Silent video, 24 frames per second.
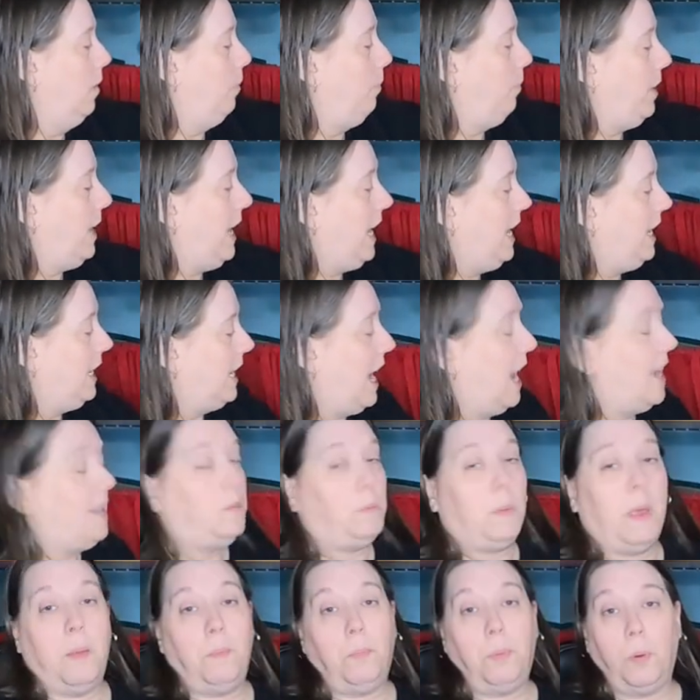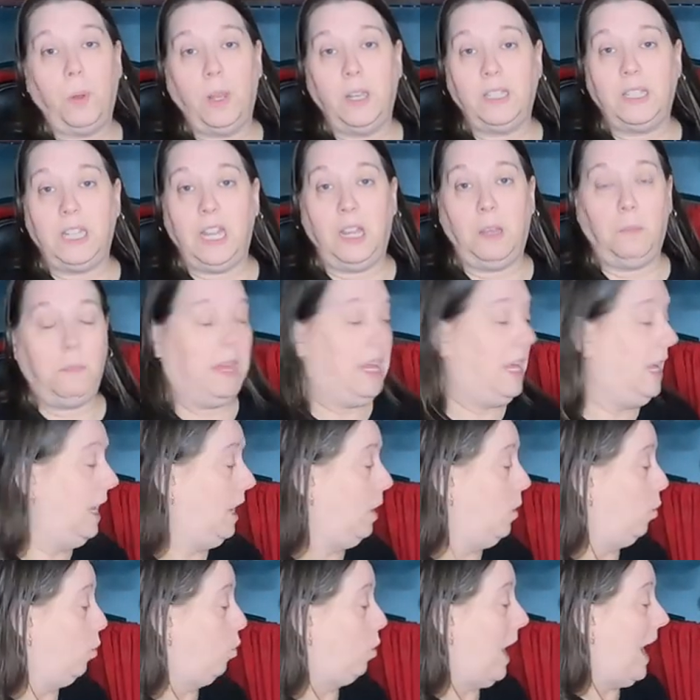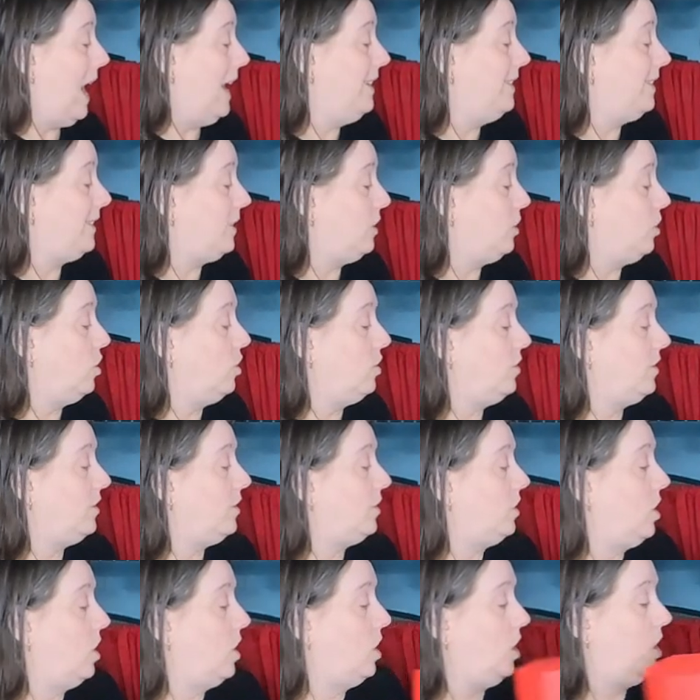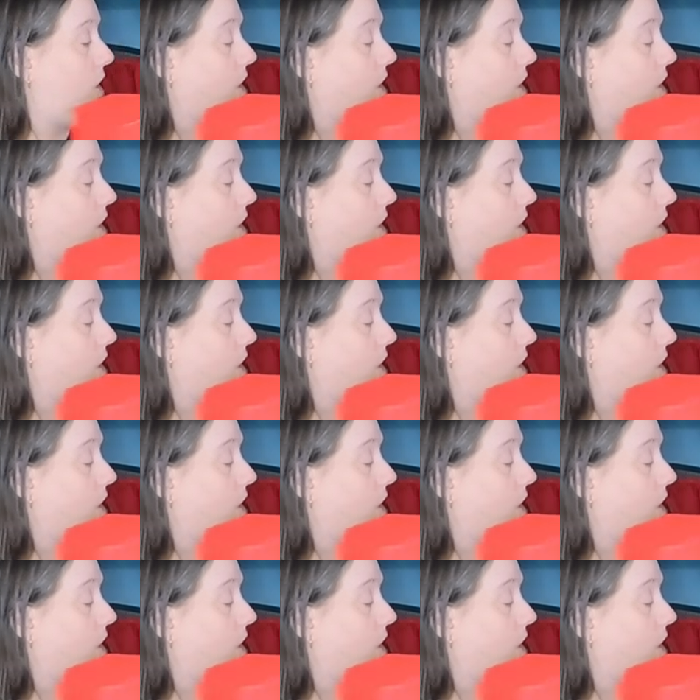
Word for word: Pete has been printing me risers